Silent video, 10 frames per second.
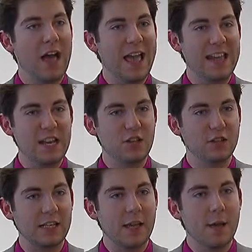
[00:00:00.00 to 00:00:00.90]

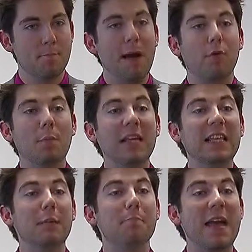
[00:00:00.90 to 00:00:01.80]
Initially, by
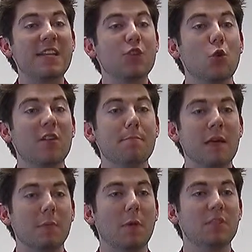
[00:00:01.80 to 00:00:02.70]
repealing mandatory
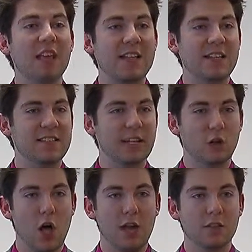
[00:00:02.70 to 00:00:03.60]
minimum sentencing
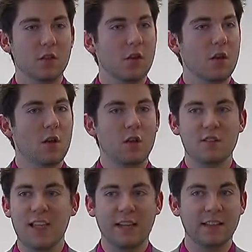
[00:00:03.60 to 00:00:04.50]
laws.
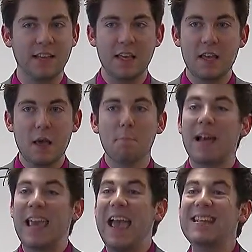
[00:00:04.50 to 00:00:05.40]
Secondly,
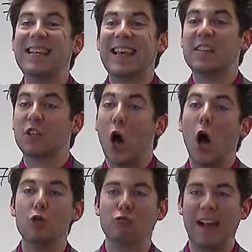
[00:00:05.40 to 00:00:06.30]
by ending its
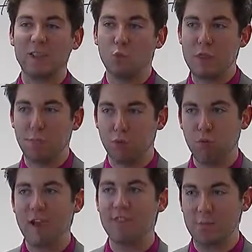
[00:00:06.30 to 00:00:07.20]
contracts with
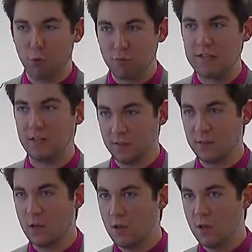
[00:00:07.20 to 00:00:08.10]
private
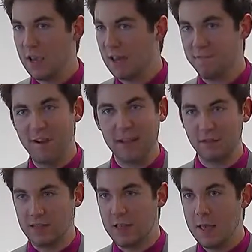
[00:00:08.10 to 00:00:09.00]
prisons. And
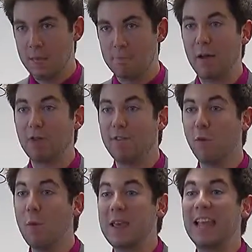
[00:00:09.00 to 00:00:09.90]
finally, by
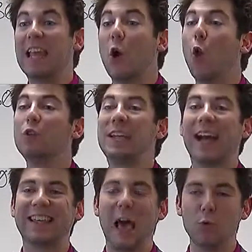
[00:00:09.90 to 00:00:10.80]
reforming and holding
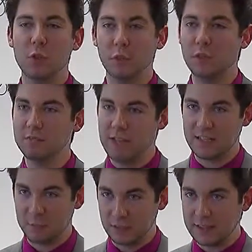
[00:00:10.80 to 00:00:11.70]
accountable
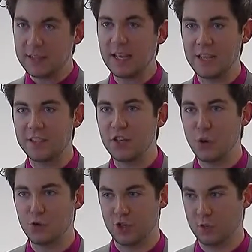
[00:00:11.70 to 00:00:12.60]
its policing
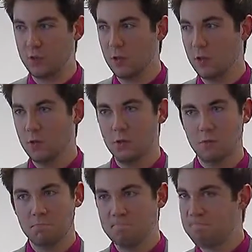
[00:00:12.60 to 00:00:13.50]
institutions.
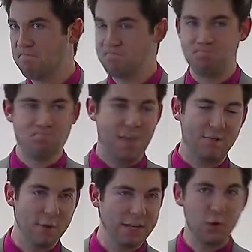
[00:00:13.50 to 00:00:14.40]

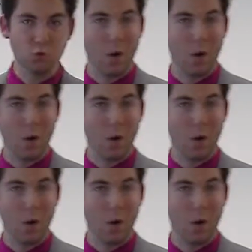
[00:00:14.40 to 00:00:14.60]
Everybody who's